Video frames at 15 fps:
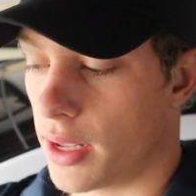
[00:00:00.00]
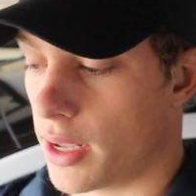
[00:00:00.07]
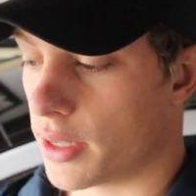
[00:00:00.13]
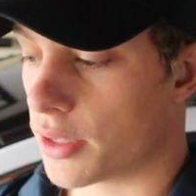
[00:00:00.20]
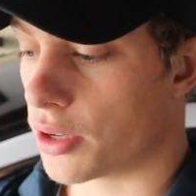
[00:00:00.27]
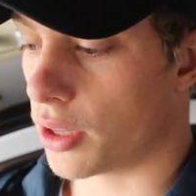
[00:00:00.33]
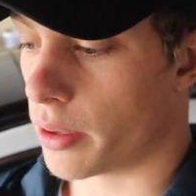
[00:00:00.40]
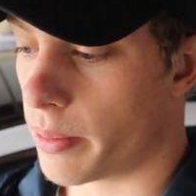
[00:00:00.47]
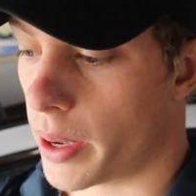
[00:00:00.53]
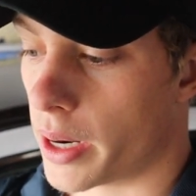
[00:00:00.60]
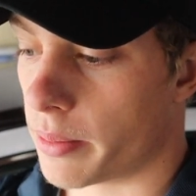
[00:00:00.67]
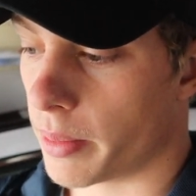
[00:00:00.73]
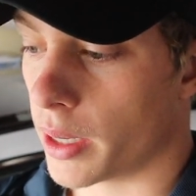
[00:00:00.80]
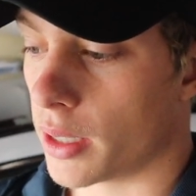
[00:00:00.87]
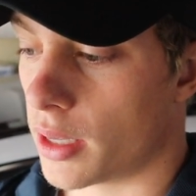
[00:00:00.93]
And so the
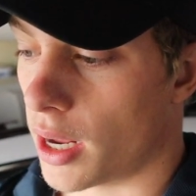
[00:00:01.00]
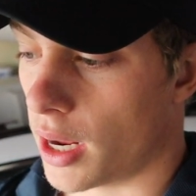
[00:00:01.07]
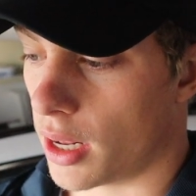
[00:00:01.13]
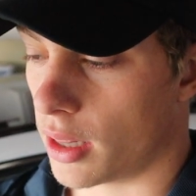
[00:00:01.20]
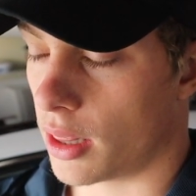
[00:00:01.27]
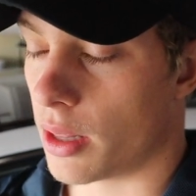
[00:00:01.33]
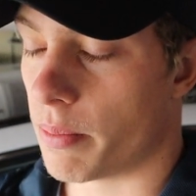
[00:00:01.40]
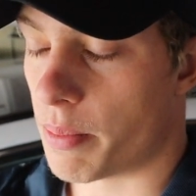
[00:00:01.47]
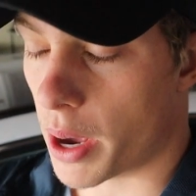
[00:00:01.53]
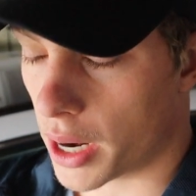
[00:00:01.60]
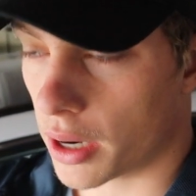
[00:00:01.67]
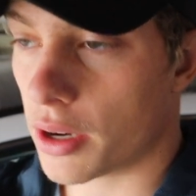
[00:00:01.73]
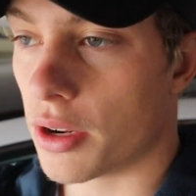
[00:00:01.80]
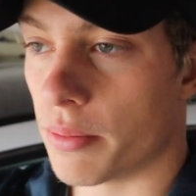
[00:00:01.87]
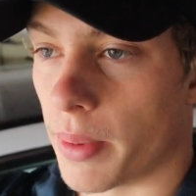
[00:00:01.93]

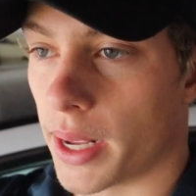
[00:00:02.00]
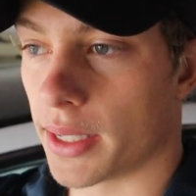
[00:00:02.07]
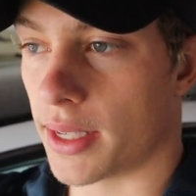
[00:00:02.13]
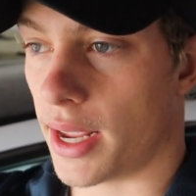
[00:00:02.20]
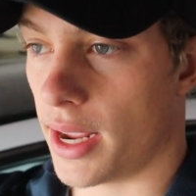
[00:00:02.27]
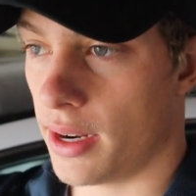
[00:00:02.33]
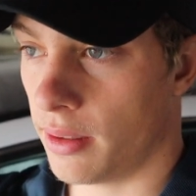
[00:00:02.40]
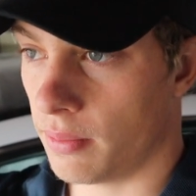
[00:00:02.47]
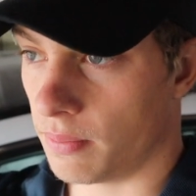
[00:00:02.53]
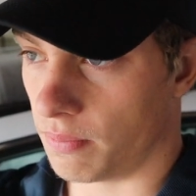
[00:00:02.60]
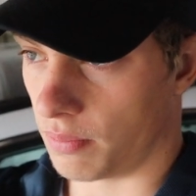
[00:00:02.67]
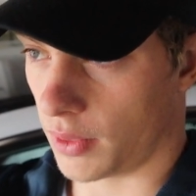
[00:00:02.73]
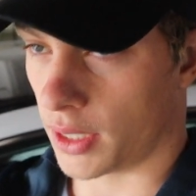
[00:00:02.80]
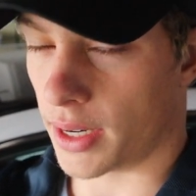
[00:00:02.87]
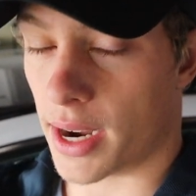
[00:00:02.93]
better you maintain
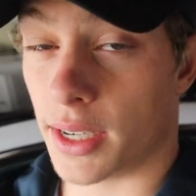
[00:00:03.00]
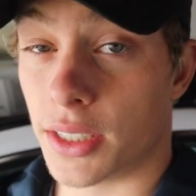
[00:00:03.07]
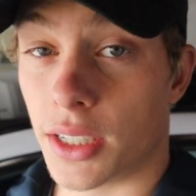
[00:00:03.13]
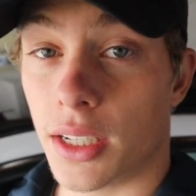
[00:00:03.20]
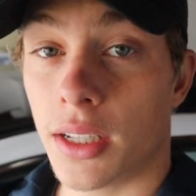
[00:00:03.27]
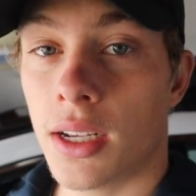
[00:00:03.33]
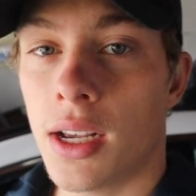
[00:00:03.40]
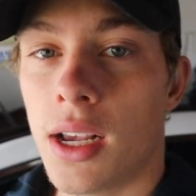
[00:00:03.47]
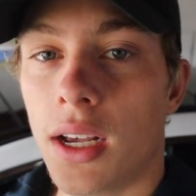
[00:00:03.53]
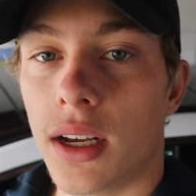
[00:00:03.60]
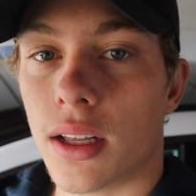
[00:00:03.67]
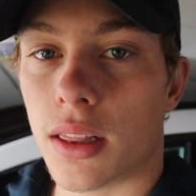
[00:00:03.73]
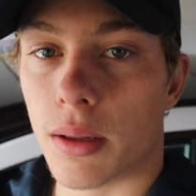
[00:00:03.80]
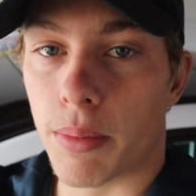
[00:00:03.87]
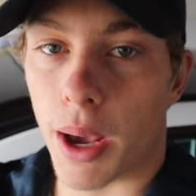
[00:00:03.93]
your engine,
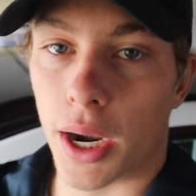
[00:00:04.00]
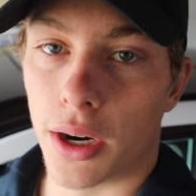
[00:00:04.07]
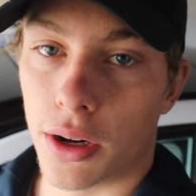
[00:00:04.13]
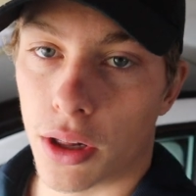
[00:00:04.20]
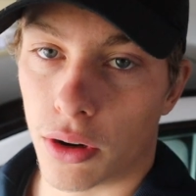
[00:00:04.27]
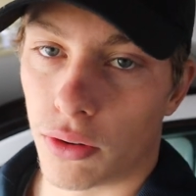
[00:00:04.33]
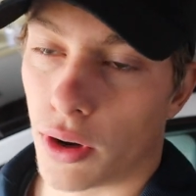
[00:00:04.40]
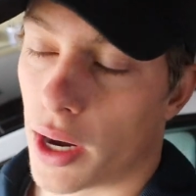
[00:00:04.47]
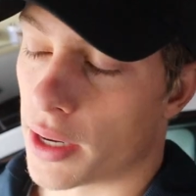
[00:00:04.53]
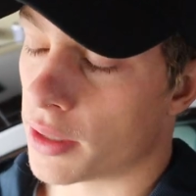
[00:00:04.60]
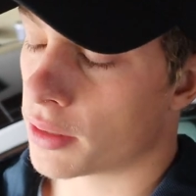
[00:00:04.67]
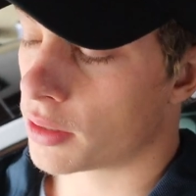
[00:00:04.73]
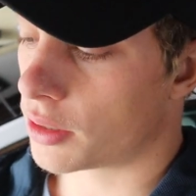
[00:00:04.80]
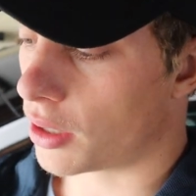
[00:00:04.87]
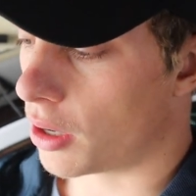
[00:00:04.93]
the better it'll
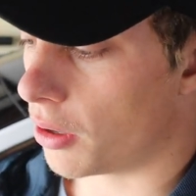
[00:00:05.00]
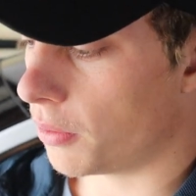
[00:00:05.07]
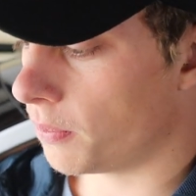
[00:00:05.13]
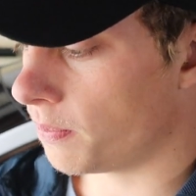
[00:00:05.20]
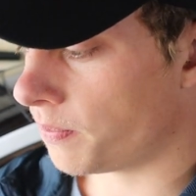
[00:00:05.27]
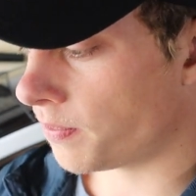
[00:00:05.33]
run. So